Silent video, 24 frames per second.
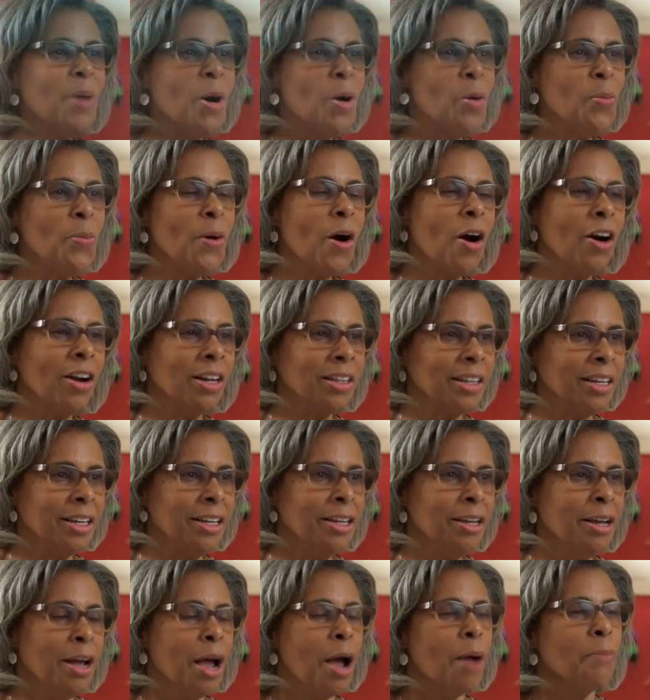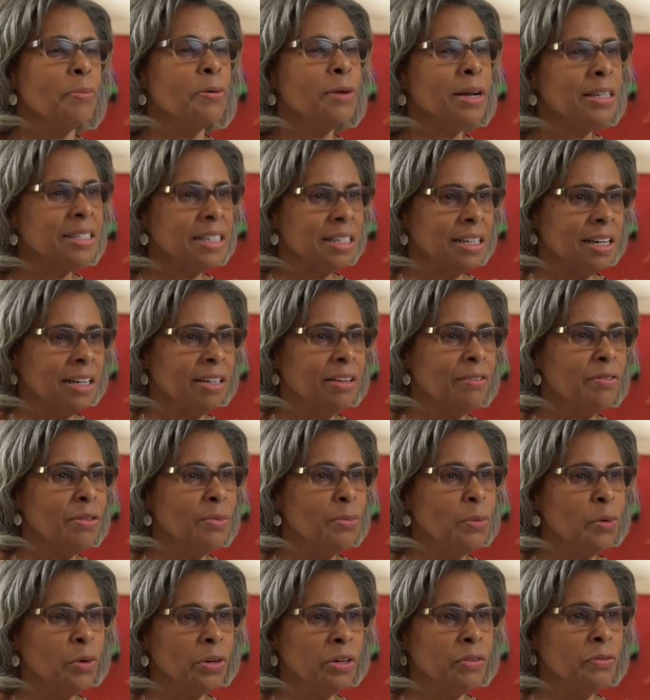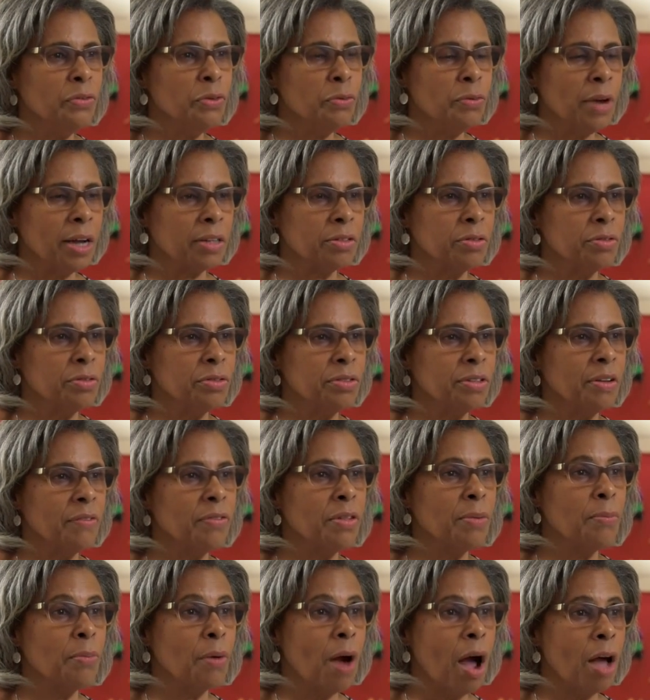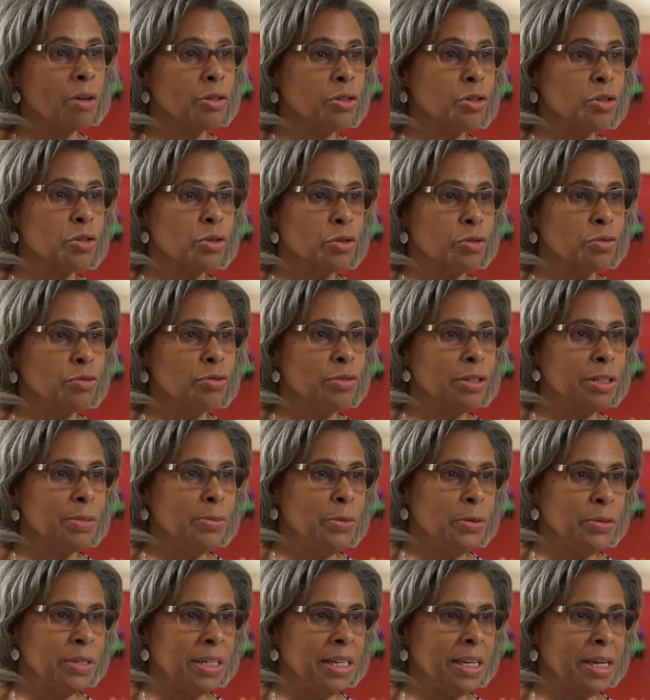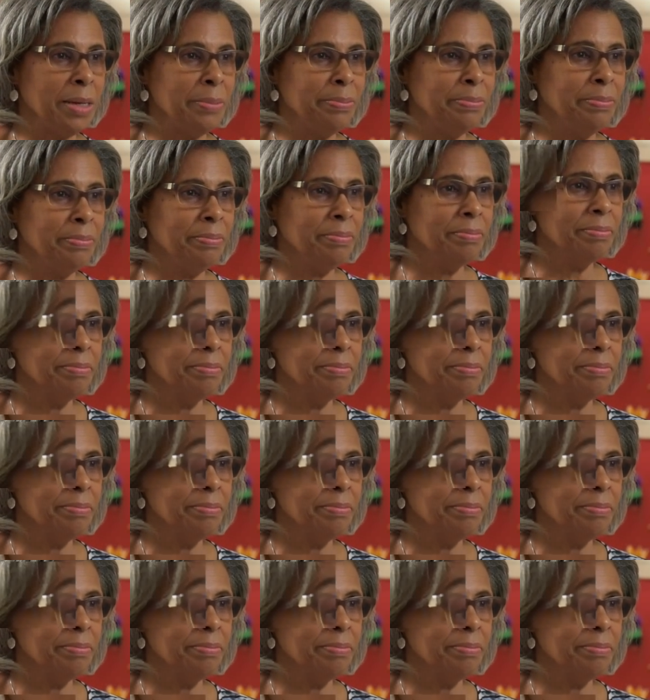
Hope Harley, president of the board of directors of the Bronx Children's Museum. I'm a